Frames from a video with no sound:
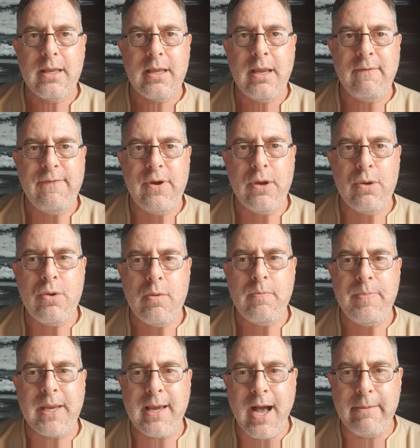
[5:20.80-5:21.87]
if you
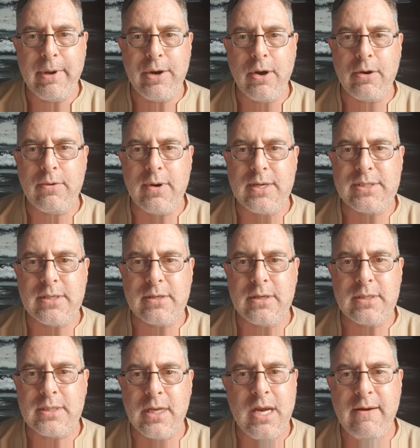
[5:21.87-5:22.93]
become a
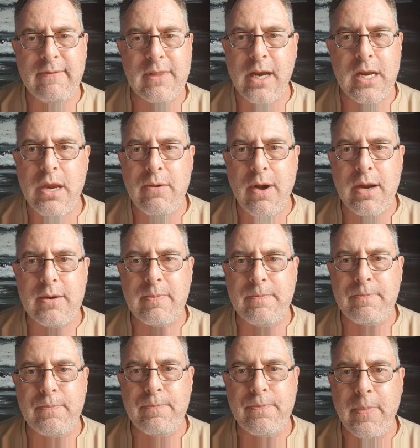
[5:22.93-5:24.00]
non-resident, even though you owned
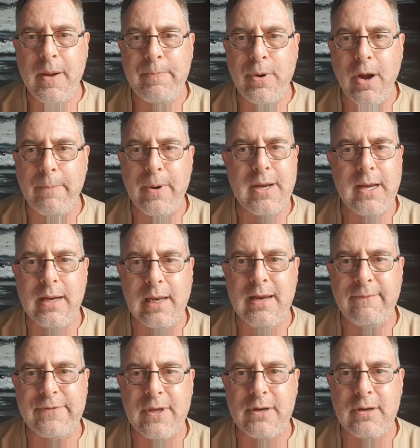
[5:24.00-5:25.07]
a property and
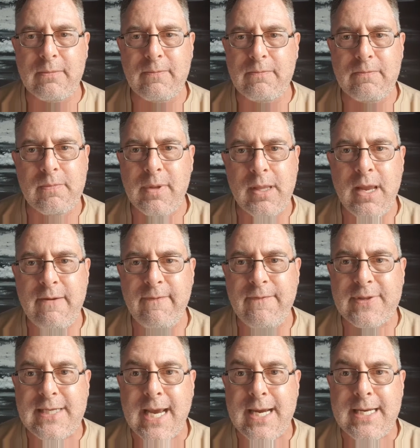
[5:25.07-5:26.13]
lived in it, even
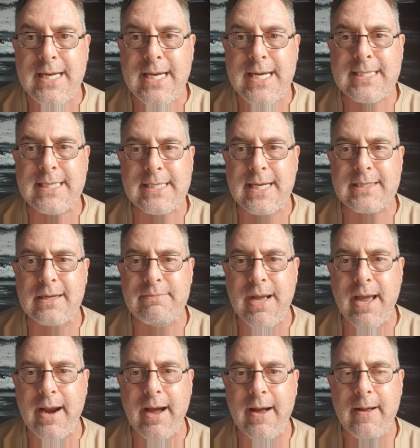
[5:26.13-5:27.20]
for 10 years, it doesn't
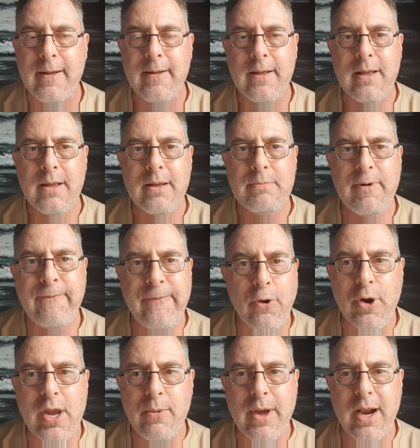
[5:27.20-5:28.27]
matter,
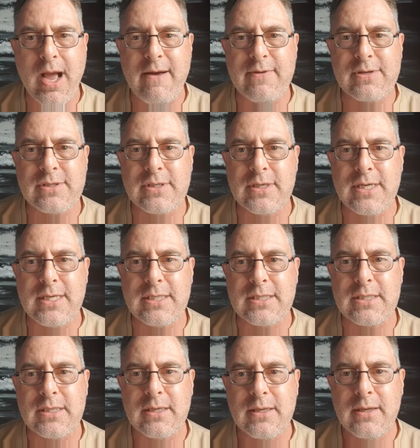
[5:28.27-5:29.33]
before you went
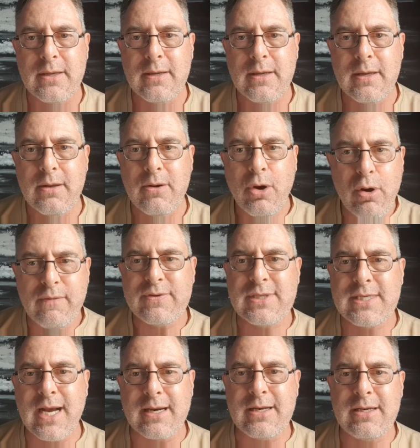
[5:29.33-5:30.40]
overseas, all of a
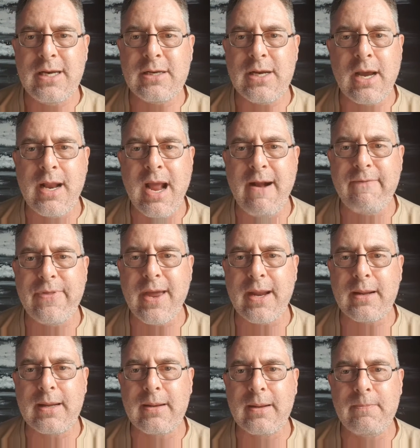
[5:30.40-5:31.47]
sudden you don't have
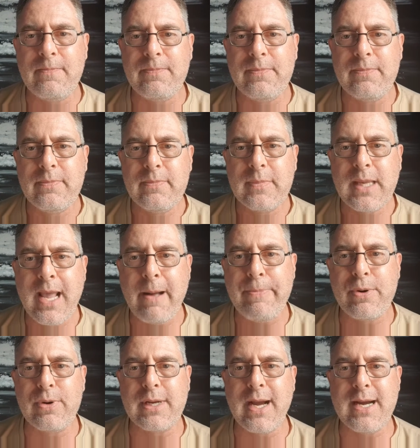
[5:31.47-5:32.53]
that
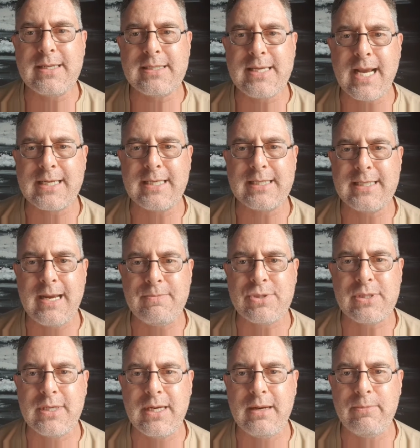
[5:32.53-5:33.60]
capital gains tax
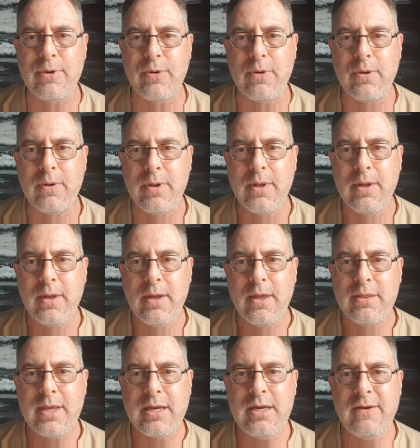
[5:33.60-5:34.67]
exemption anymore.
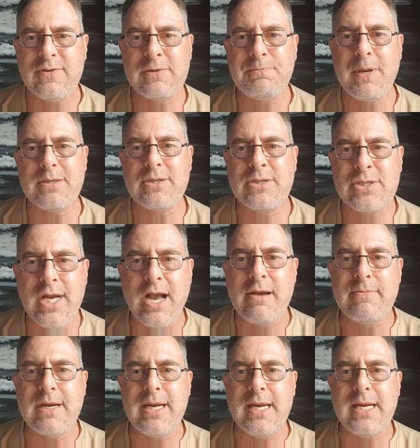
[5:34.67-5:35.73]
That you've spent so
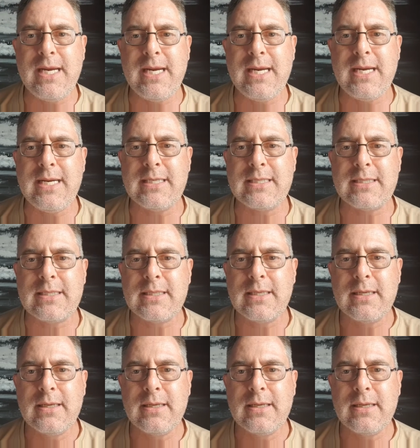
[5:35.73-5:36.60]
many years